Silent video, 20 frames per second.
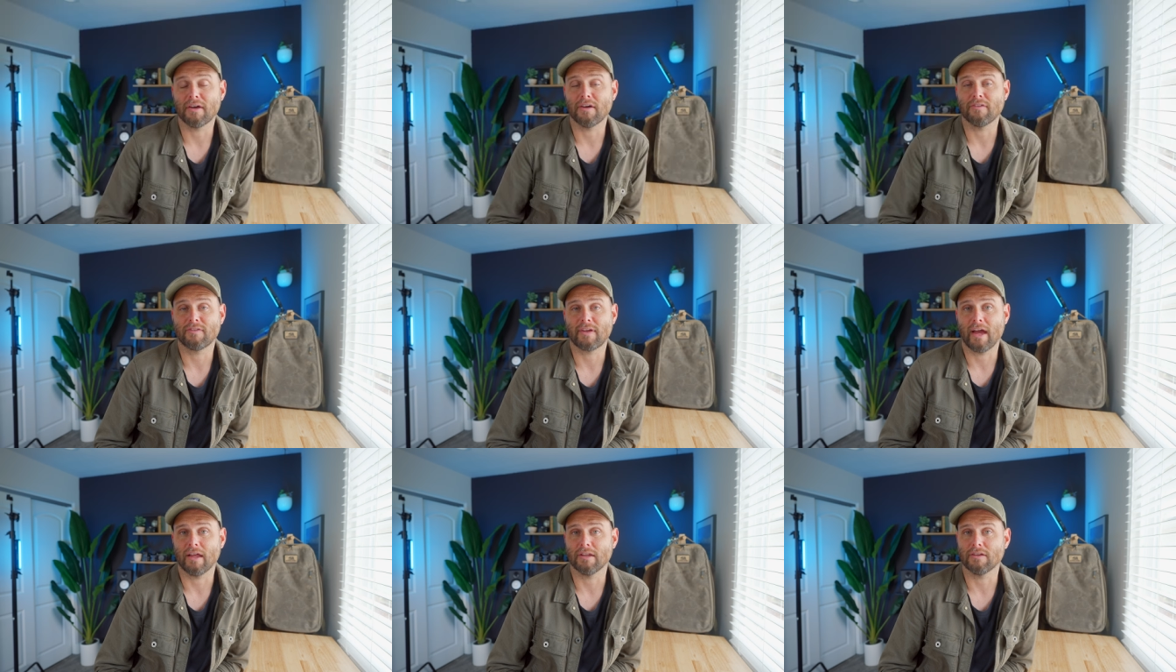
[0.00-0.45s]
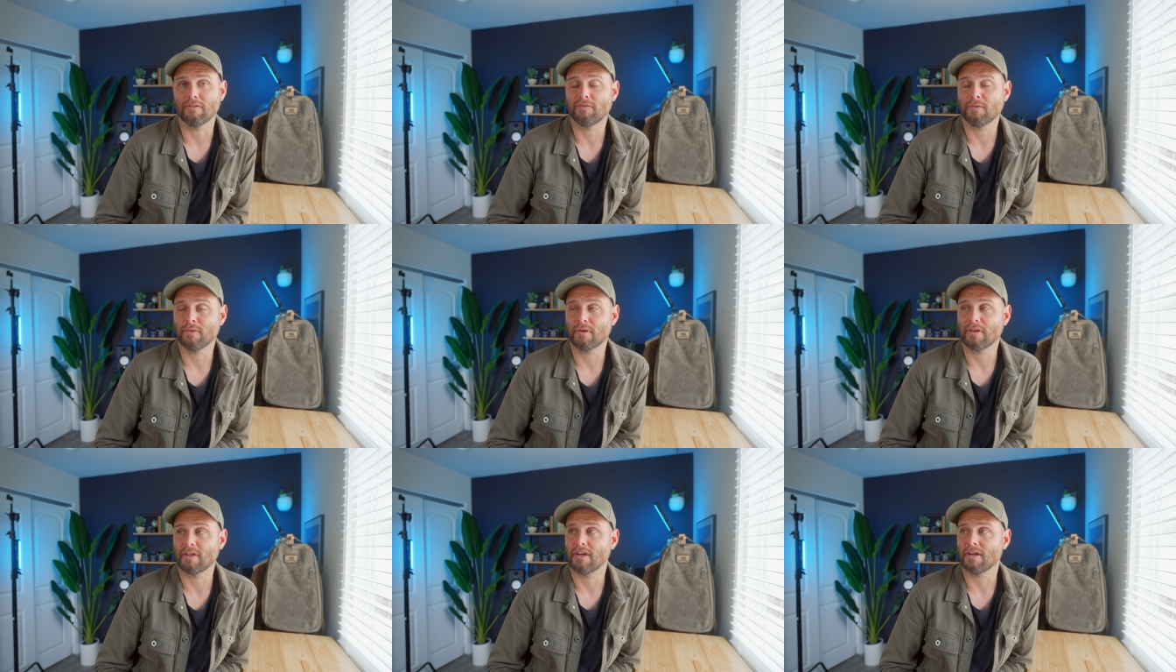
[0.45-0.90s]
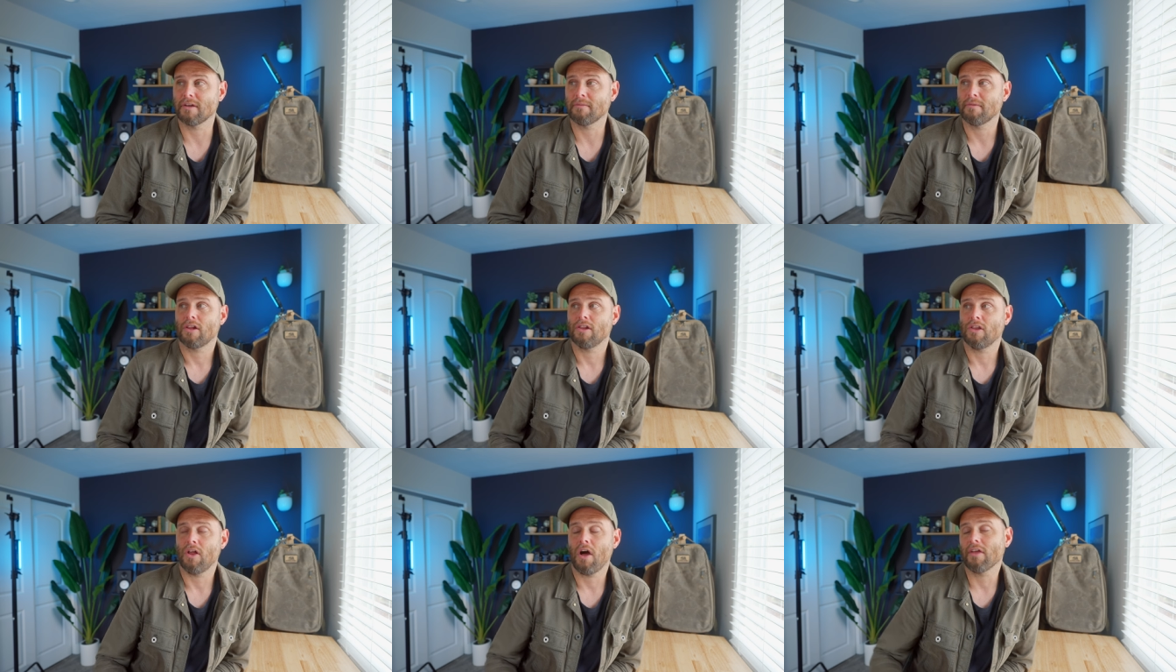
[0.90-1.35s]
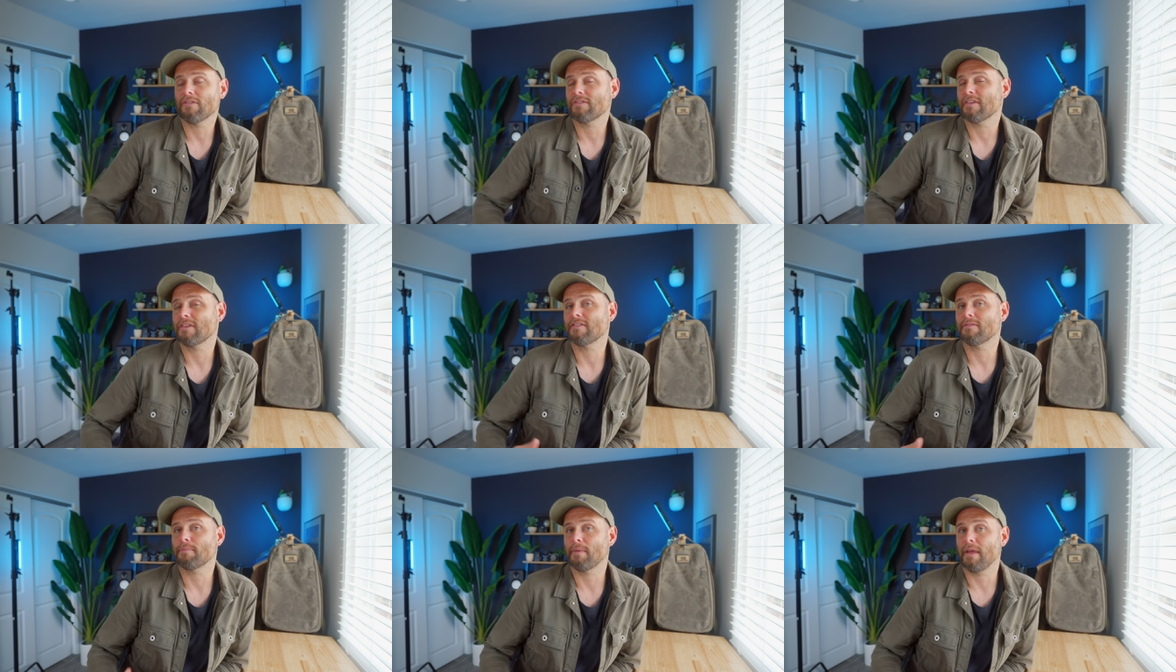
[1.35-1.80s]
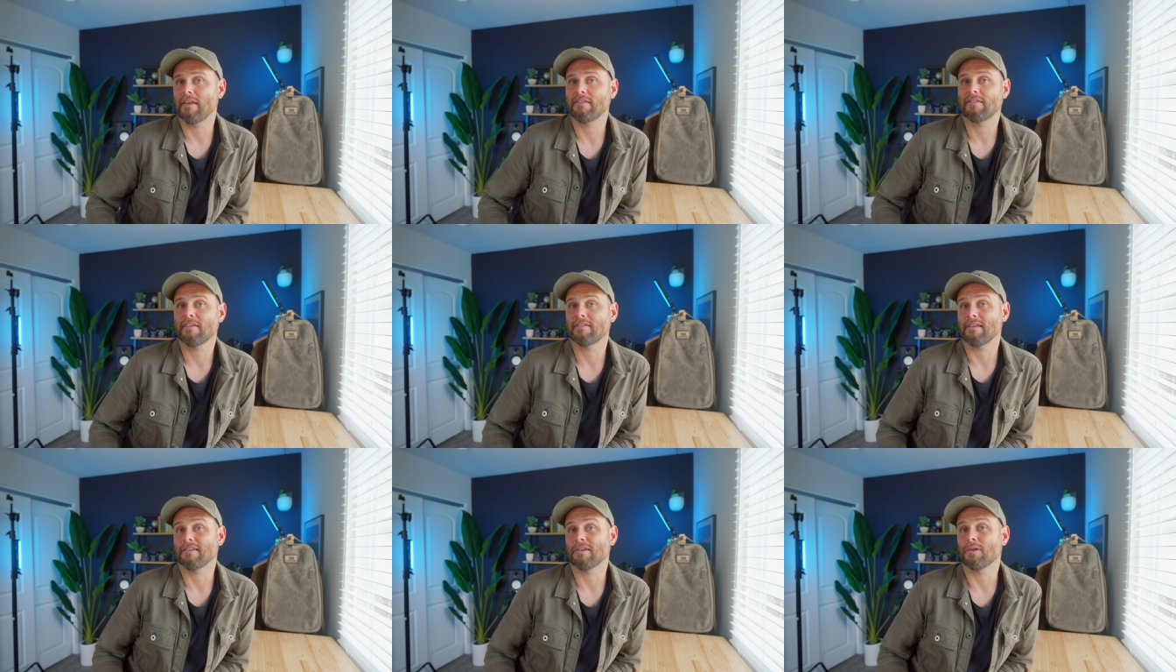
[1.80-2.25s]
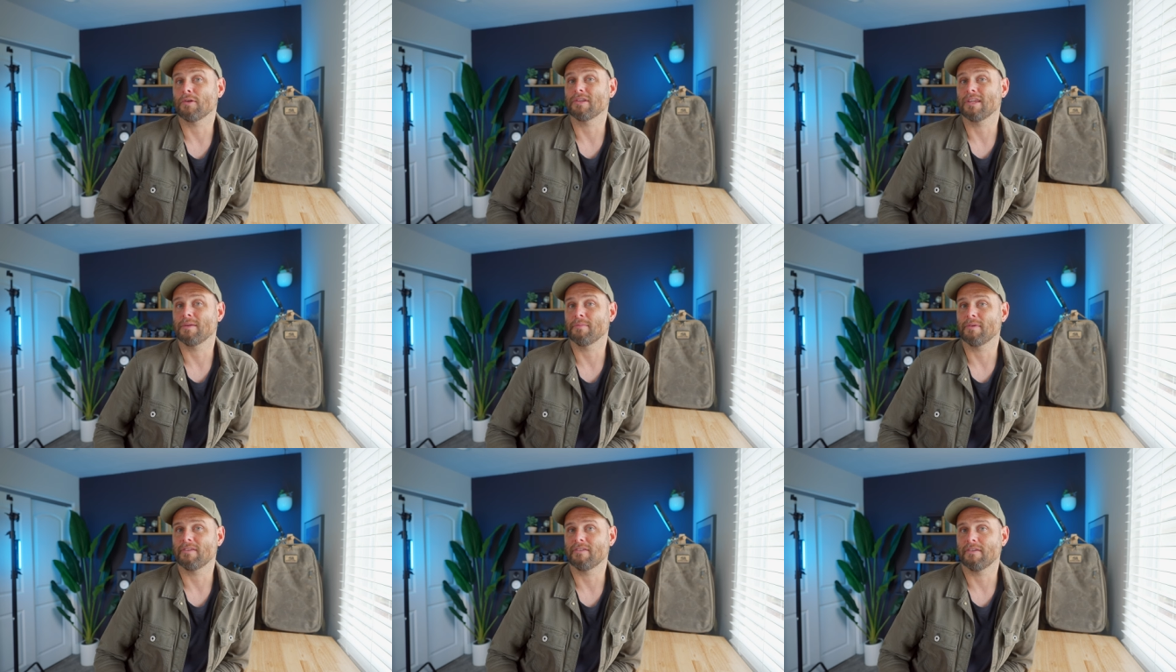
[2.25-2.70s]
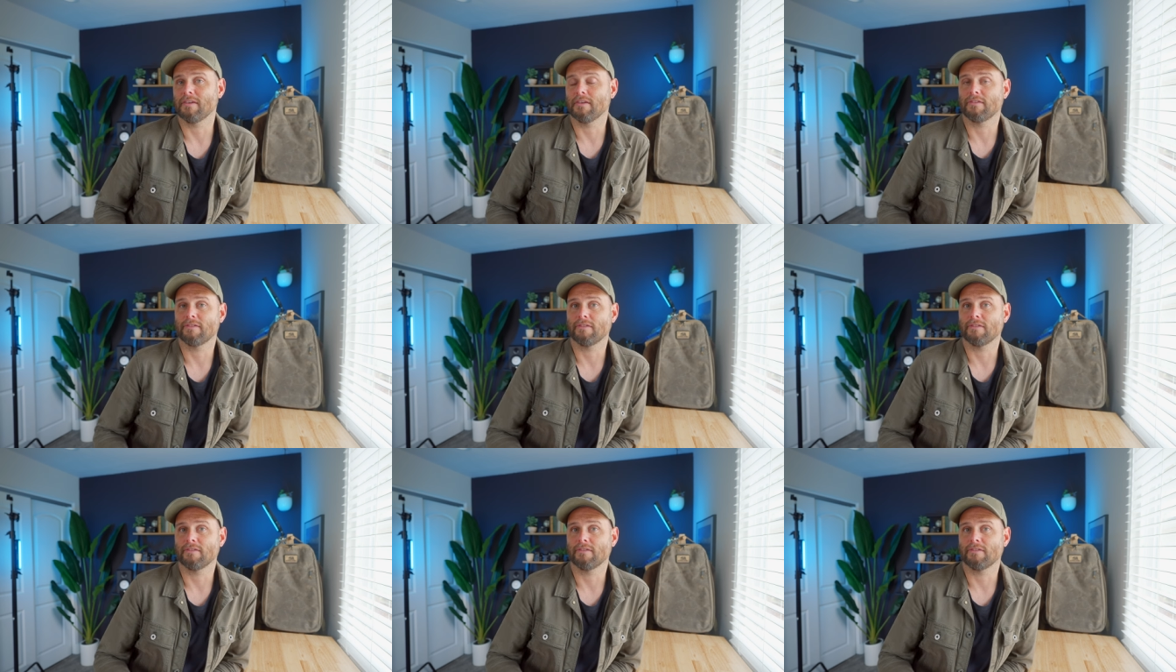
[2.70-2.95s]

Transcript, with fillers: of California, closet space is a little limited.